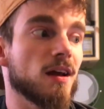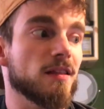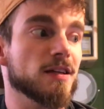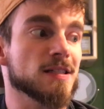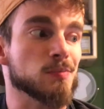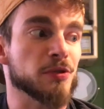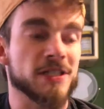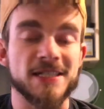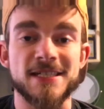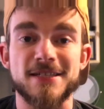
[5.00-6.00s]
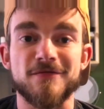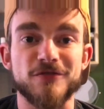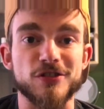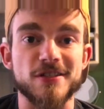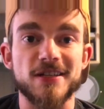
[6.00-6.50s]
I think it's a pretty decent
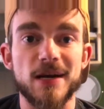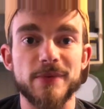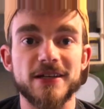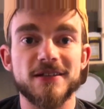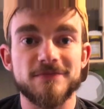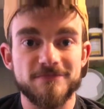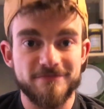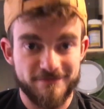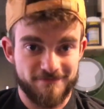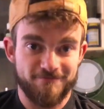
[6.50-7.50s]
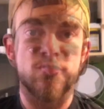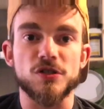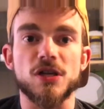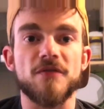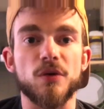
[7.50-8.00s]
first topic.
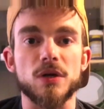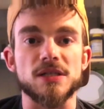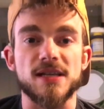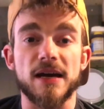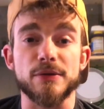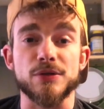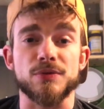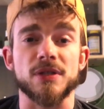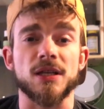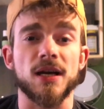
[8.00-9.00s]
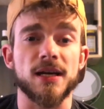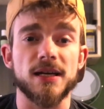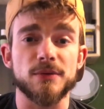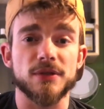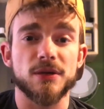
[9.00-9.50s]
First off, I want to say I was really
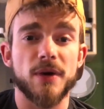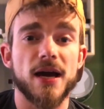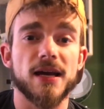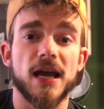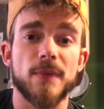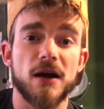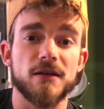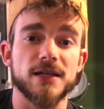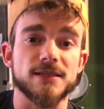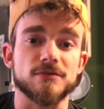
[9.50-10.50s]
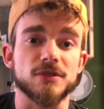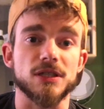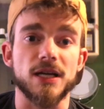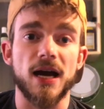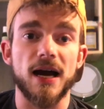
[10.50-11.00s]
lucky with the way I came out. I didn't
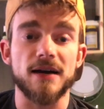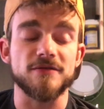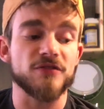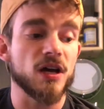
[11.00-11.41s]
really have